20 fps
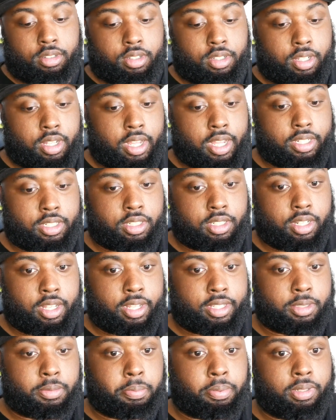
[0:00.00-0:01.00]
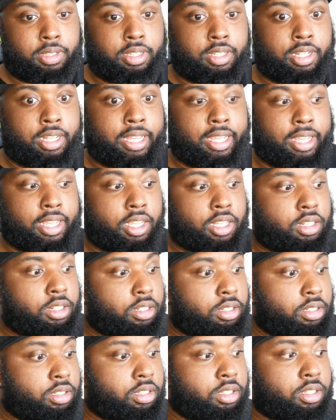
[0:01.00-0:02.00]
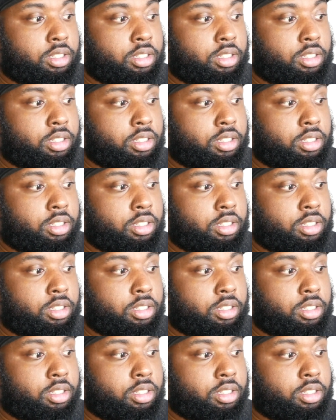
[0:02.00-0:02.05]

Askeladd's plan